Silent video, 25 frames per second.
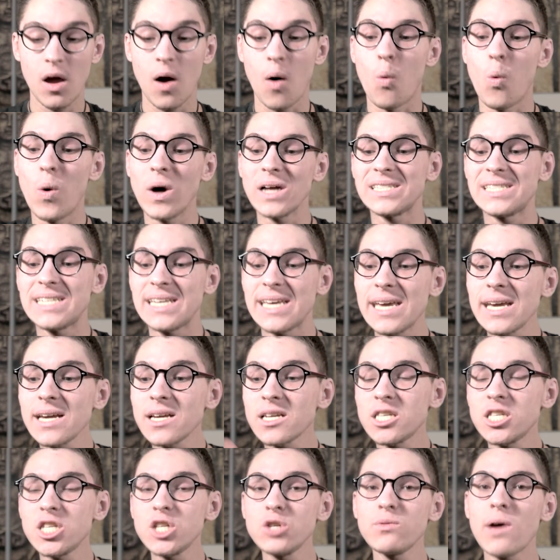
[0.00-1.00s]
What
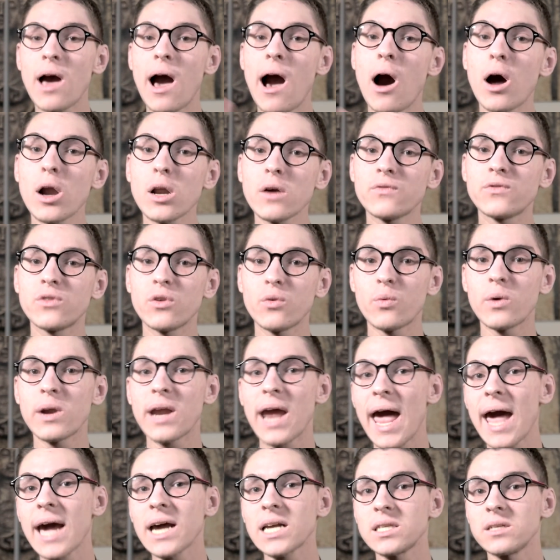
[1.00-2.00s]
takes you out of the
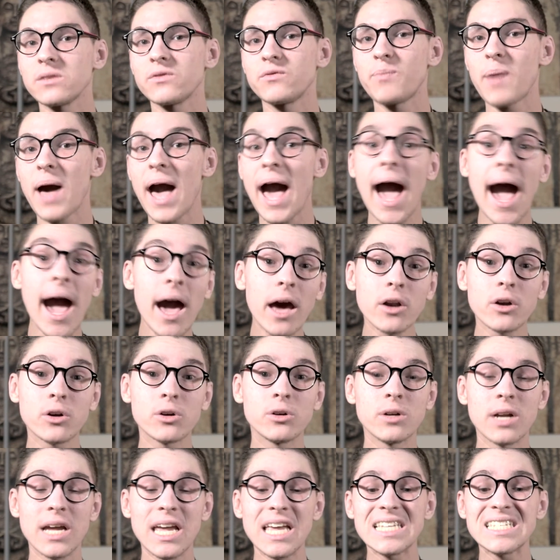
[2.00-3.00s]
reactive
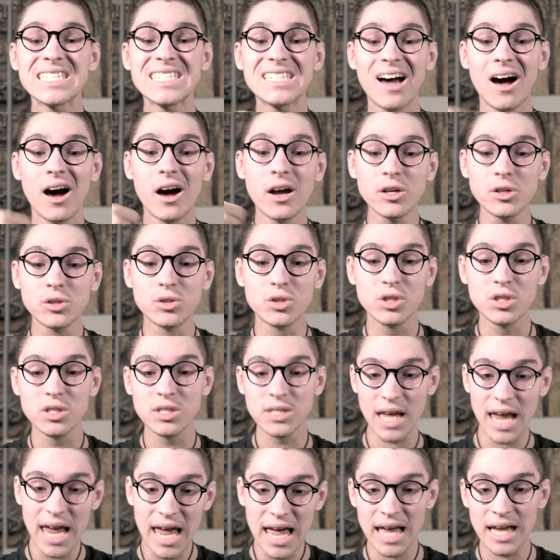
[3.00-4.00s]
pattern is to
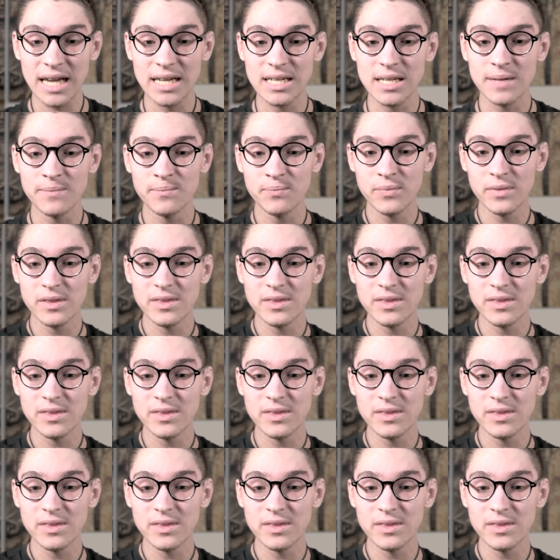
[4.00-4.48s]
understand